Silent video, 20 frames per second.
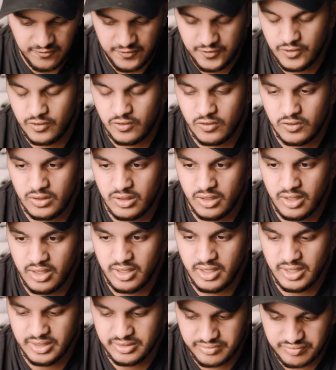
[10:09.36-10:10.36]
feel,
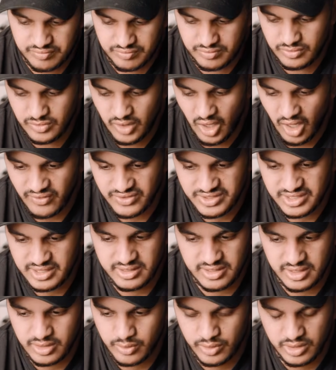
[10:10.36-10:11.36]
obviously
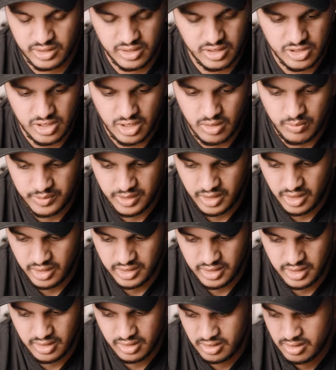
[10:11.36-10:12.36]
it did a really good job with the
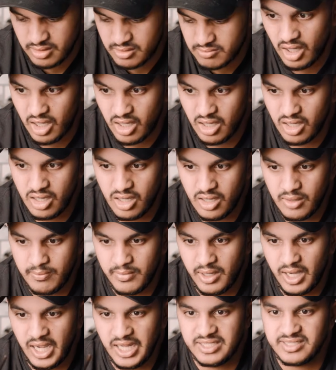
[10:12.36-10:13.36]
onion.
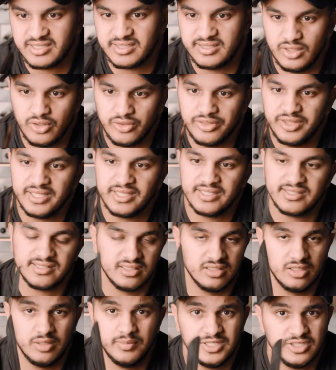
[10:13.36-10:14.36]
I still think it's a
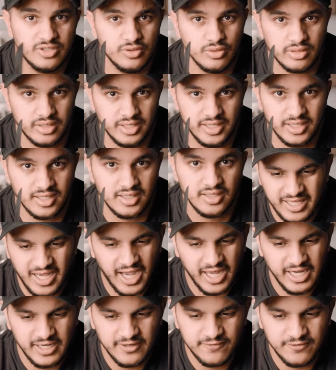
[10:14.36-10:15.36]
little bit too thick.
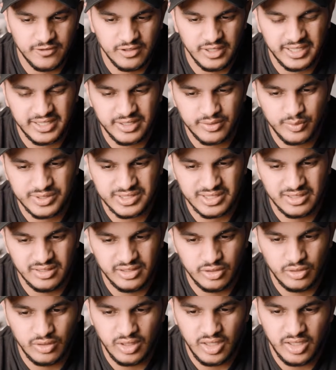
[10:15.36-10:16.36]
Kind of feel like it was a little